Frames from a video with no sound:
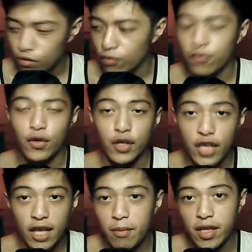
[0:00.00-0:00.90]
good for
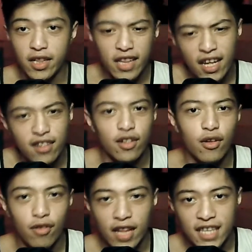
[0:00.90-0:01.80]
gaming, not
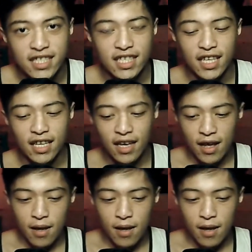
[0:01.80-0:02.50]
long lasting,